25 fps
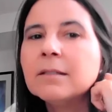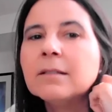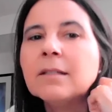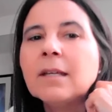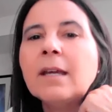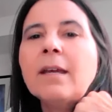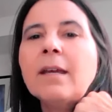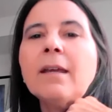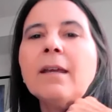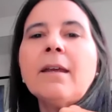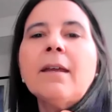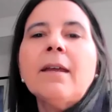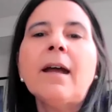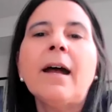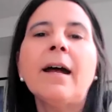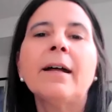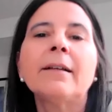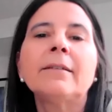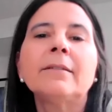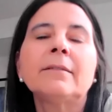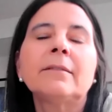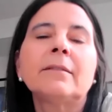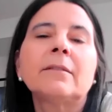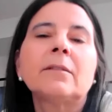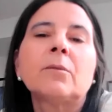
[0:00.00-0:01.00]

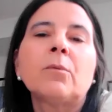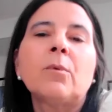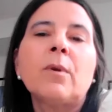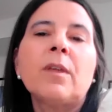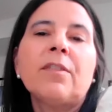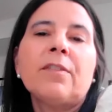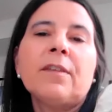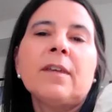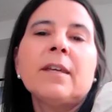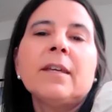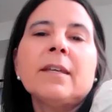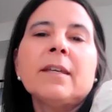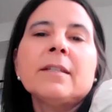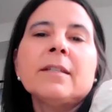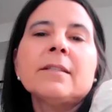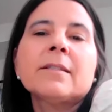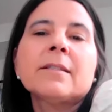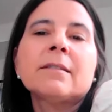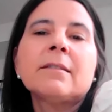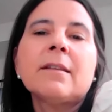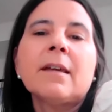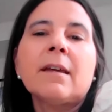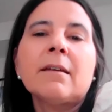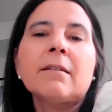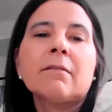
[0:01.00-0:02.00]
and we think
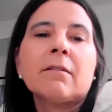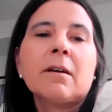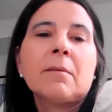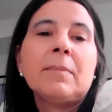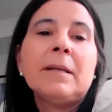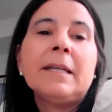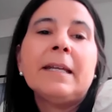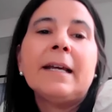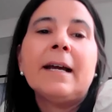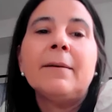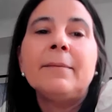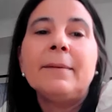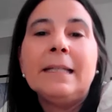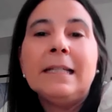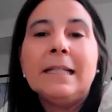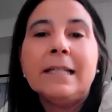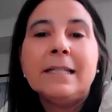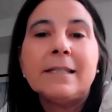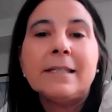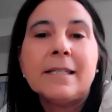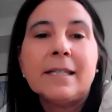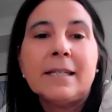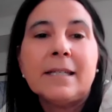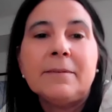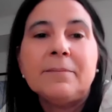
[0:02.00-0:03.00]
it's the
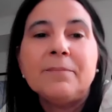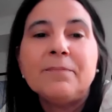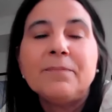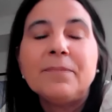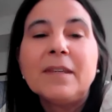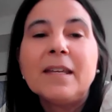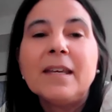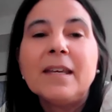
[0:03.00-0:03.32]
replicability.